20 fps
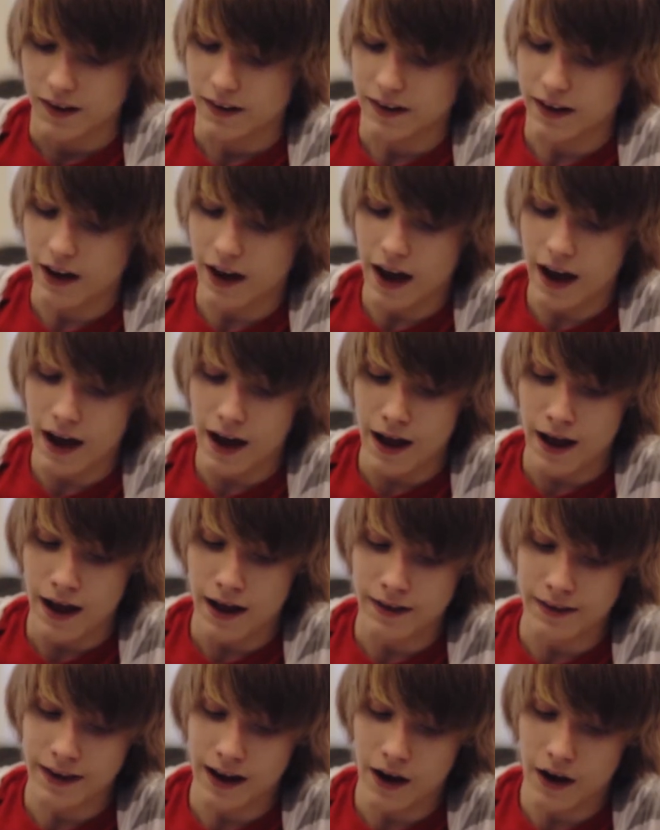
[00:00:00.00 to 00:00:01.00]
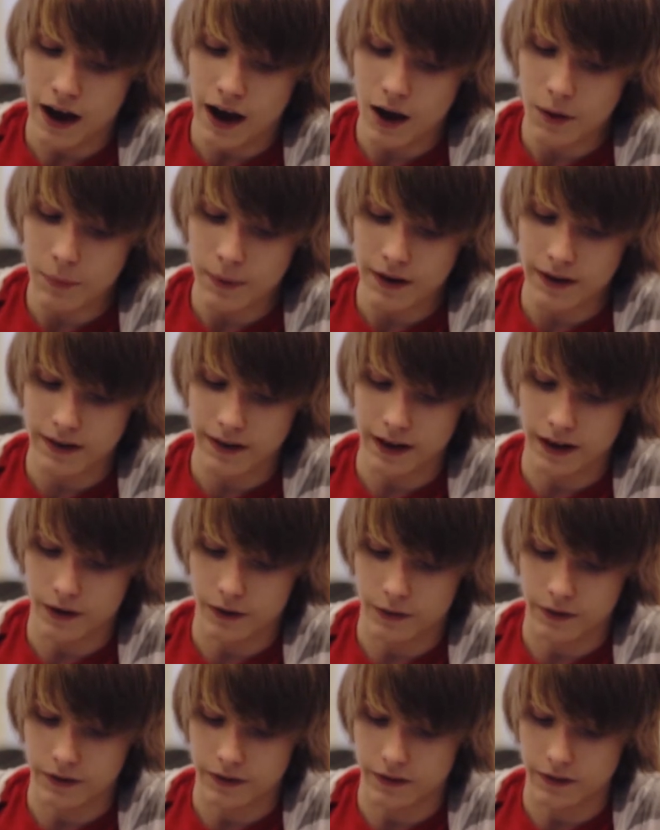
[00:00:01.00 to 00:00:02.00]
Yeah. Now, how many
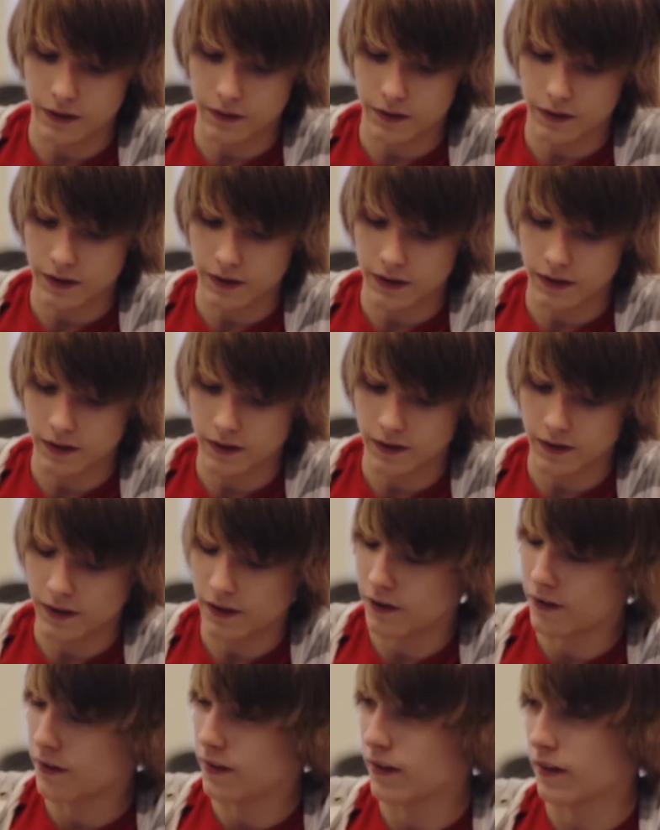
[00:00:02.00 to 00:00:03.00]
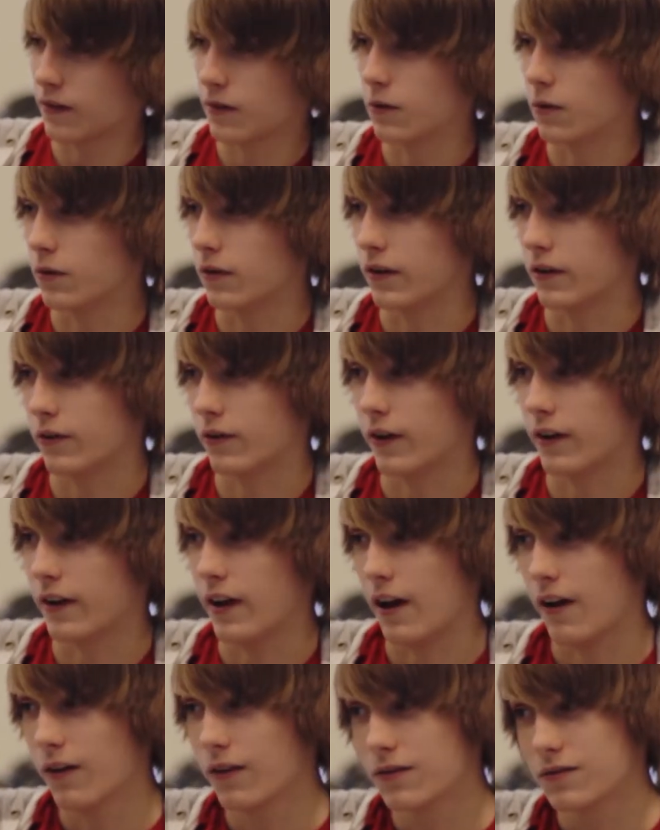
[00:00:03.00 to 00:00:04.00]
calories do you think are in the school lunch right
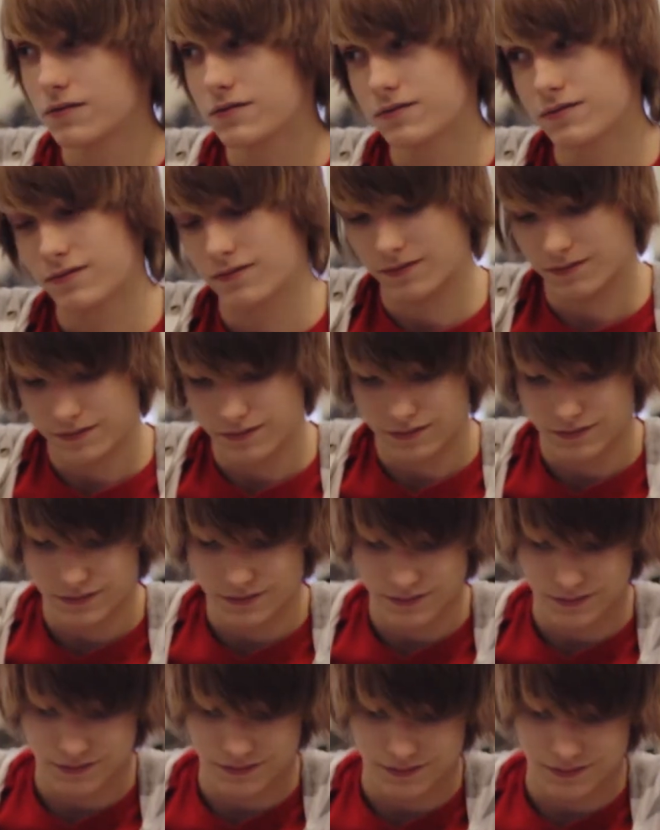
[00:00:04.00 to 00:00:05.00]
now?